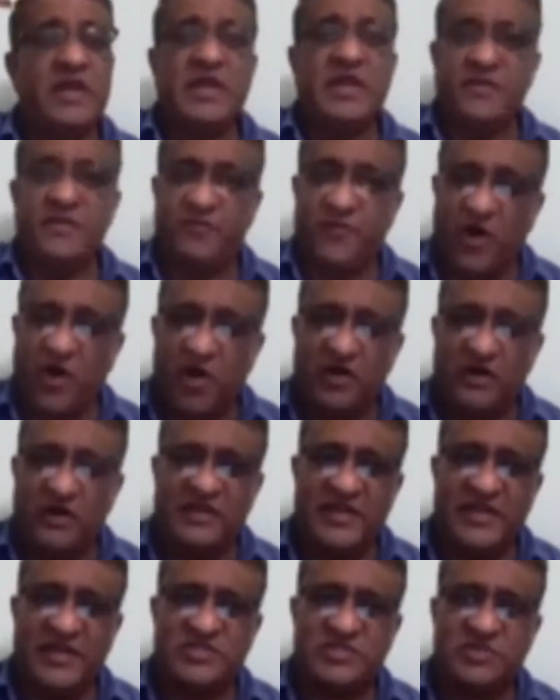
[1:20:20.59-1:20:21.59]
If all
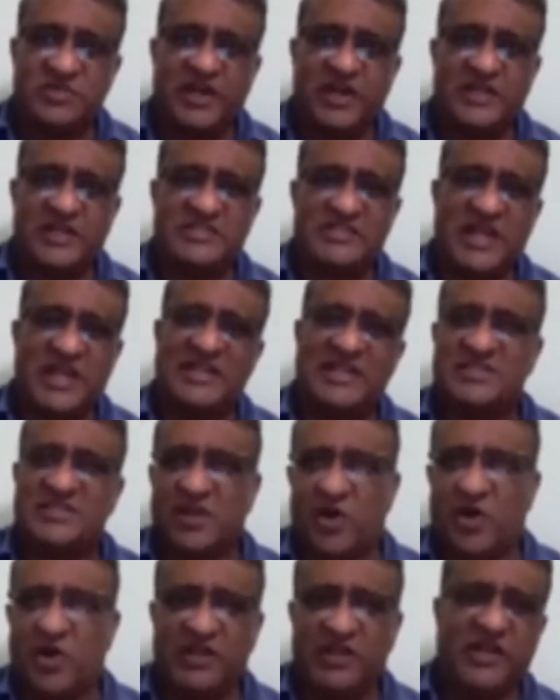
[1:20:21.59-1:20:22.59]
the students answer
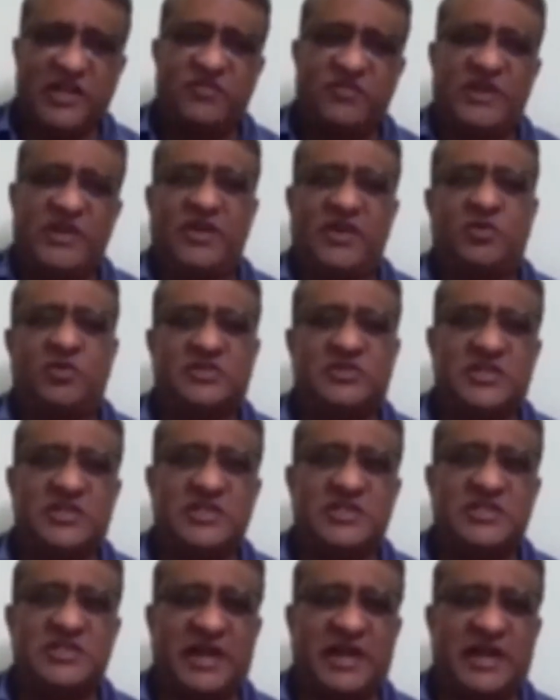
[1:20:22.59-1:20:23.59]
all the 20
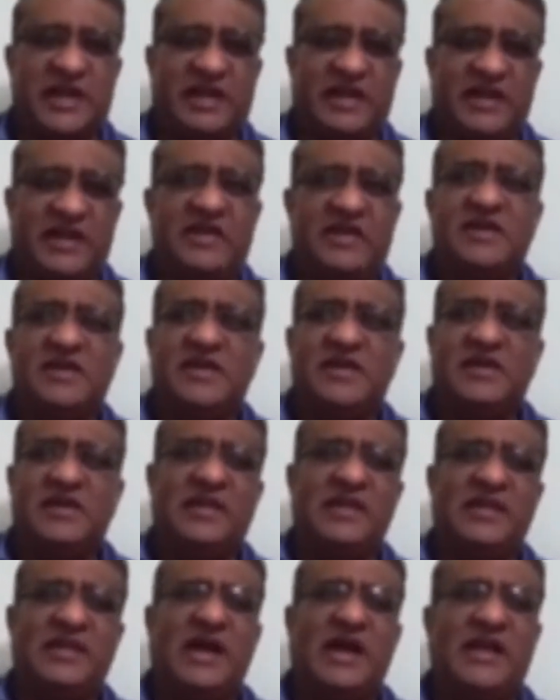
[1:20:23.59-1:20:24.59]
questions correctly,
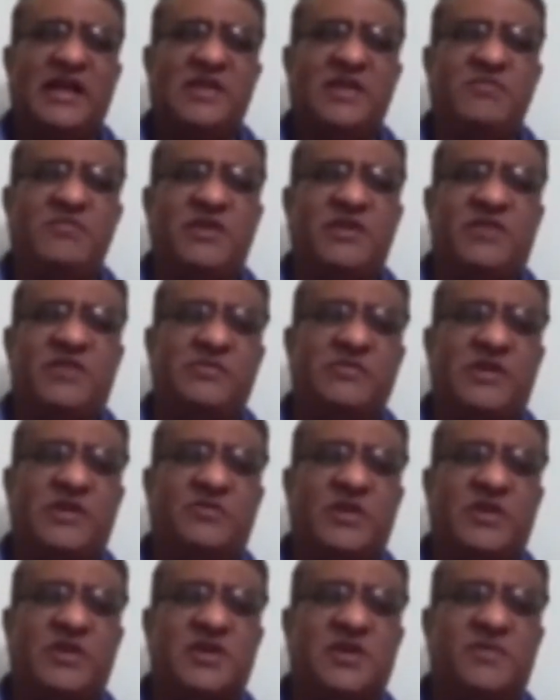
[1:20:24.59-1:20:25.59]
then the attainment from that
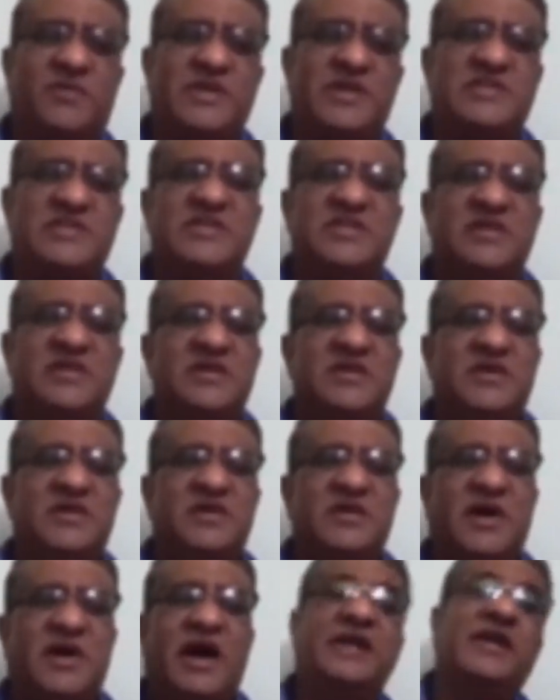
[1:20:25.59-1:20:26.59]
workshop is
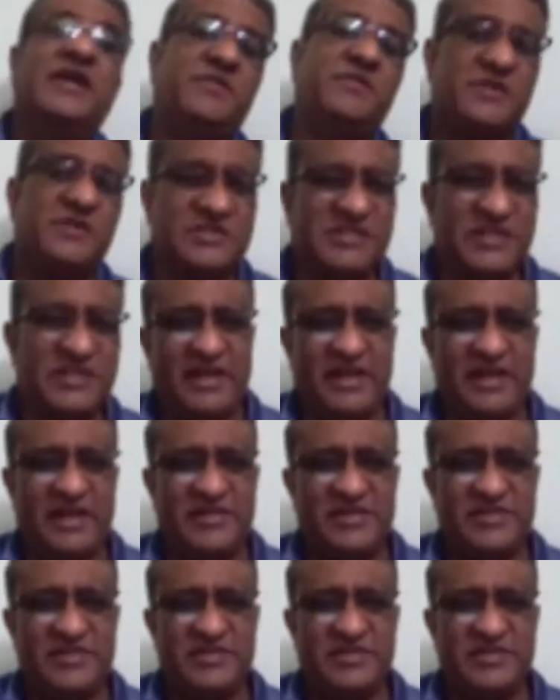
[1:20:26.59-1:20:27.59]
100%.